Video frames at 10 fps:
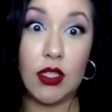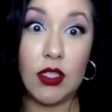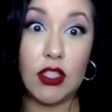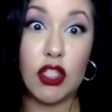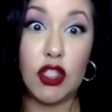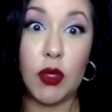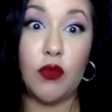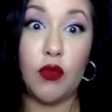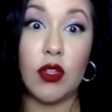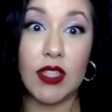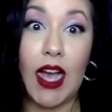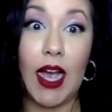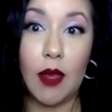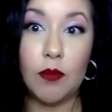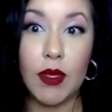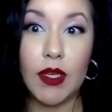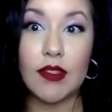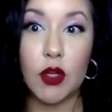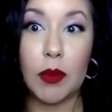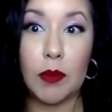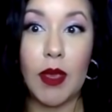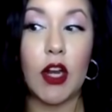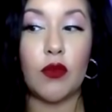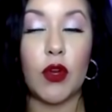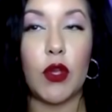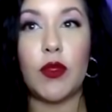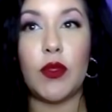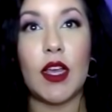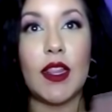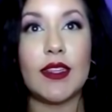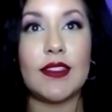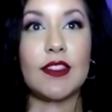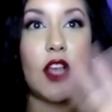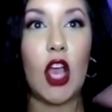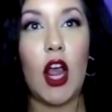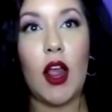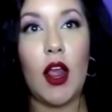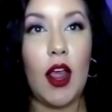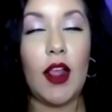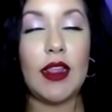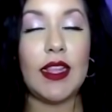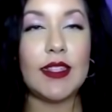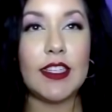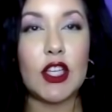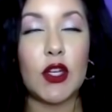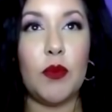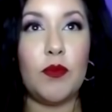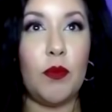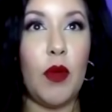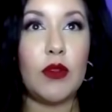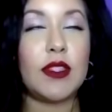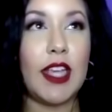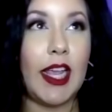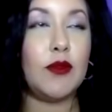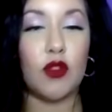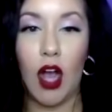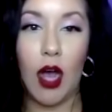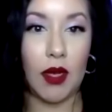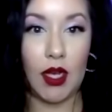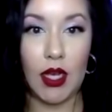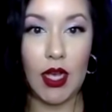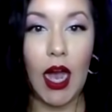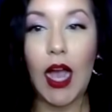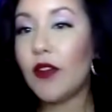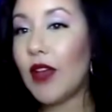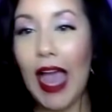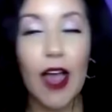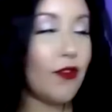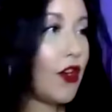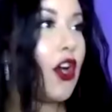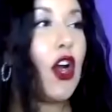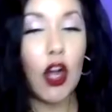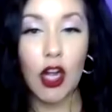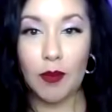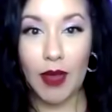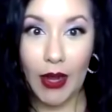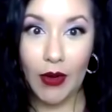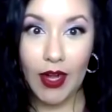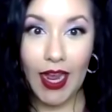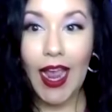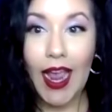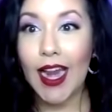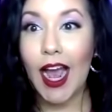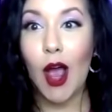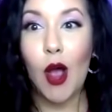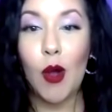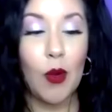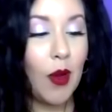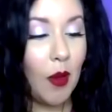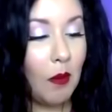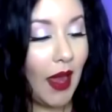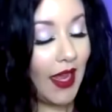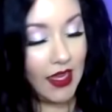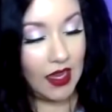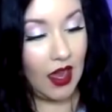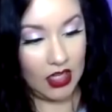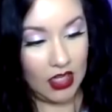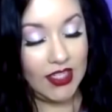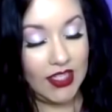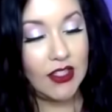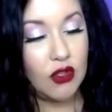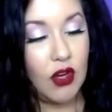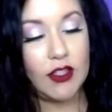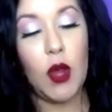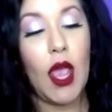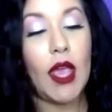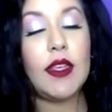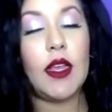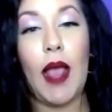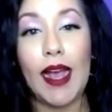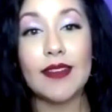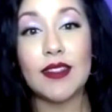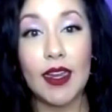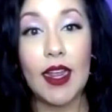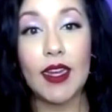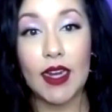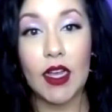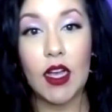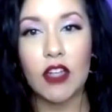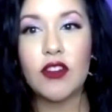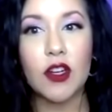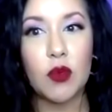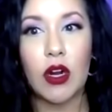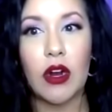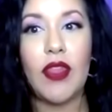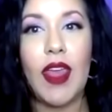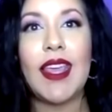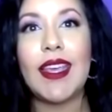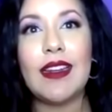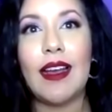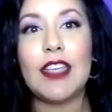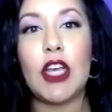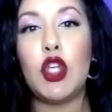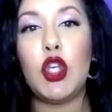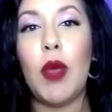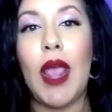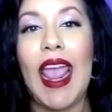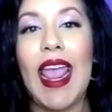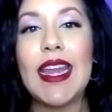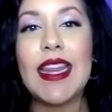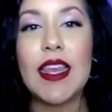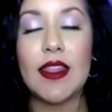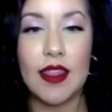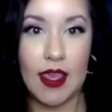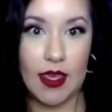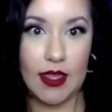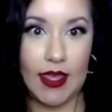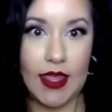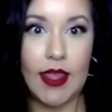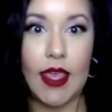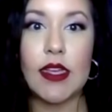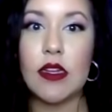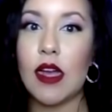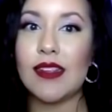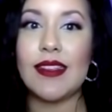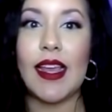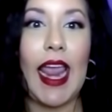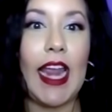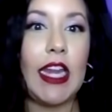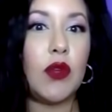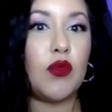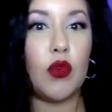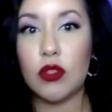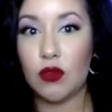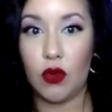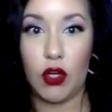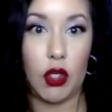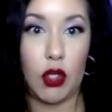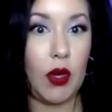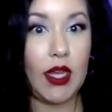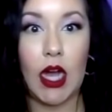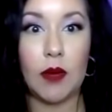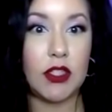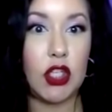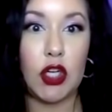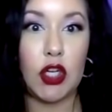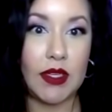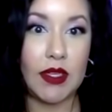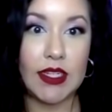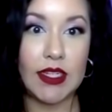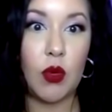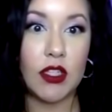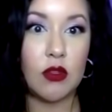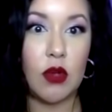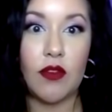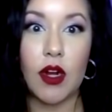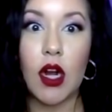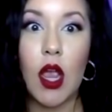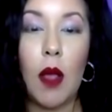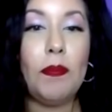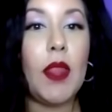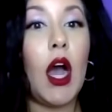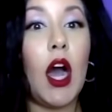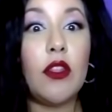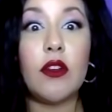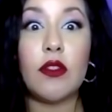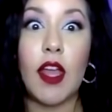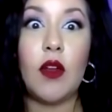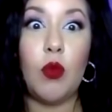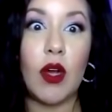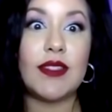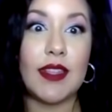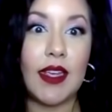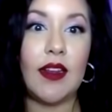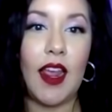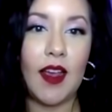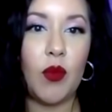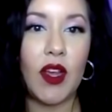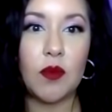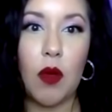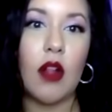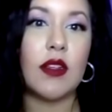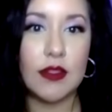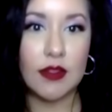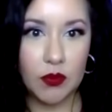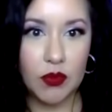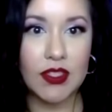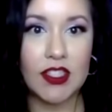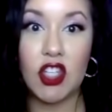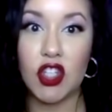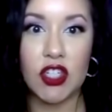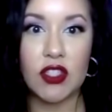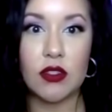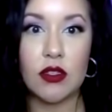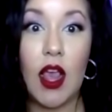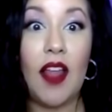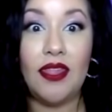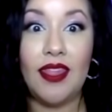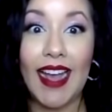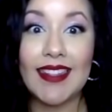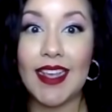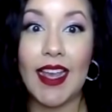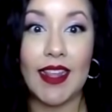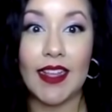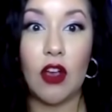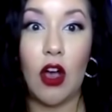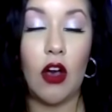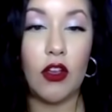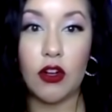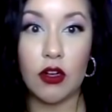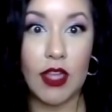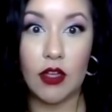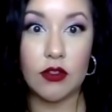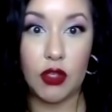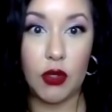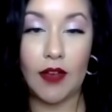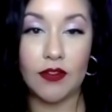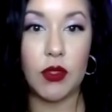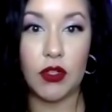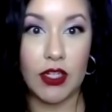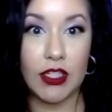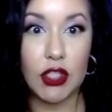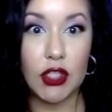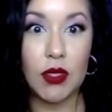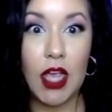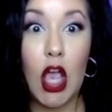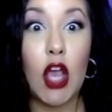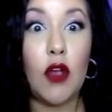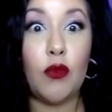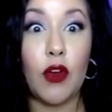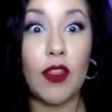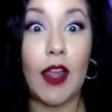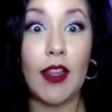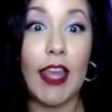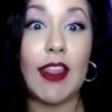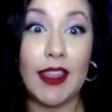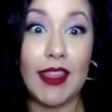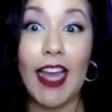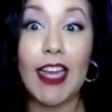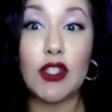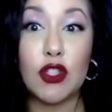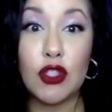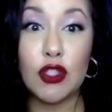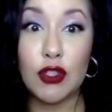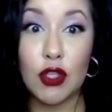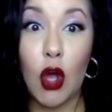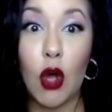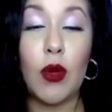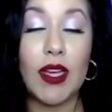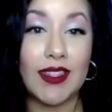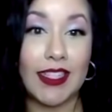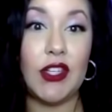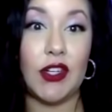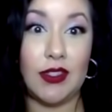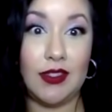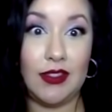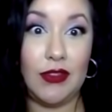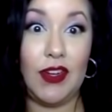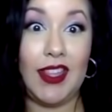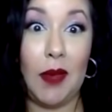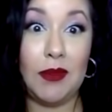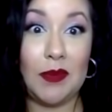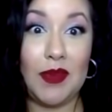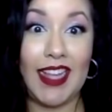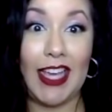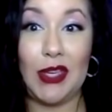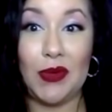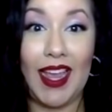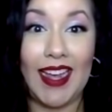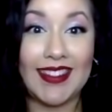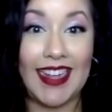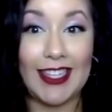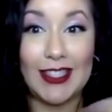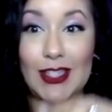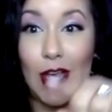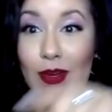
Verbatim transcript: to do it full time because it'll be better for you. This is the most teen drama I have ever heard about. And oh my gosh, this is crazy. Well, as a 1099 contract worker, they cannot tell you anything like that. They cannot set any rules for you when it comes to your business whatsoever, other than what's in Amway's policies and procedures. That's it. Yeah. That's all you're allowed, you have to agree to. For that, like, that is so illegal. For them to be like, you can't date so